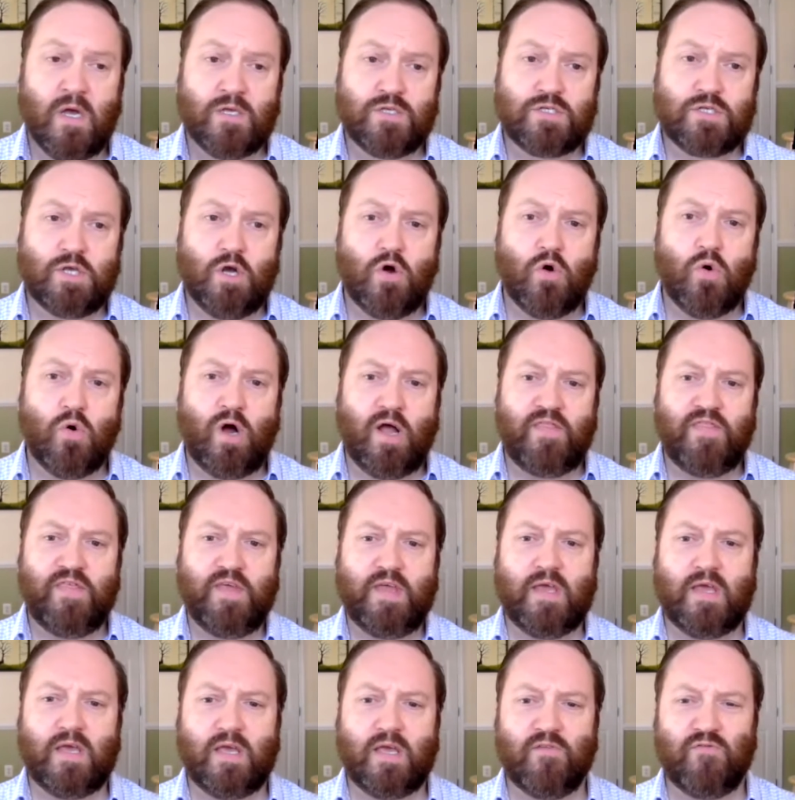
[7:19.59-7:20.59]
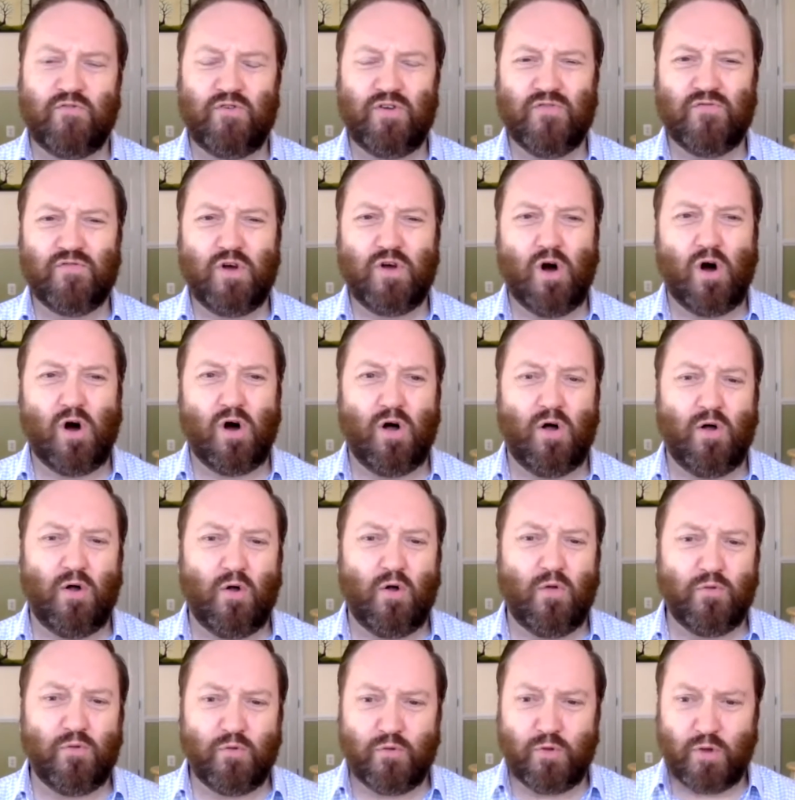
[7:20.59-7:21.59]
So I think if you've got,
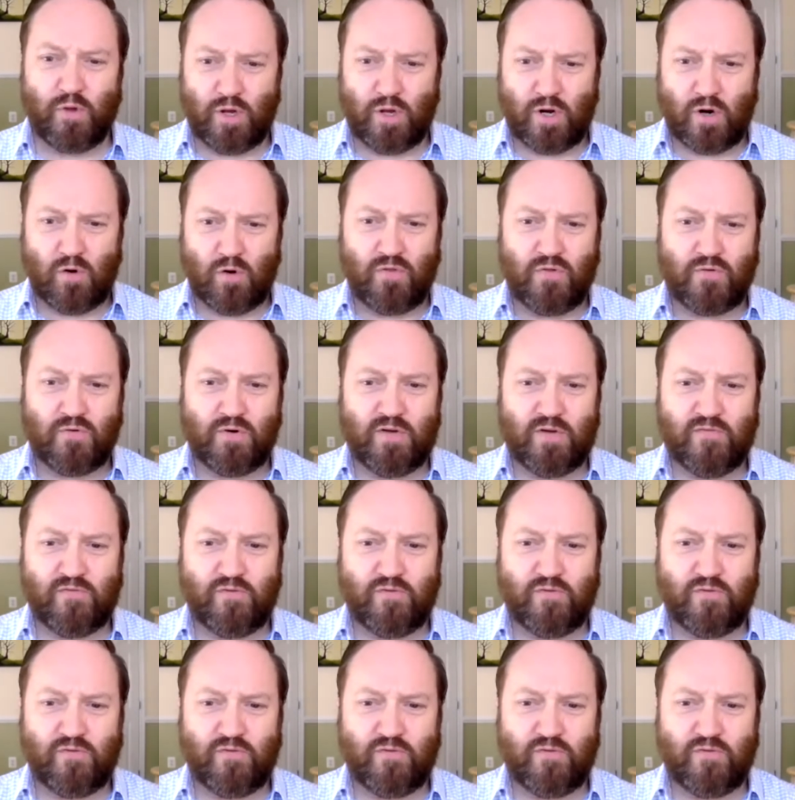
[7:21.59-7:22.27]
3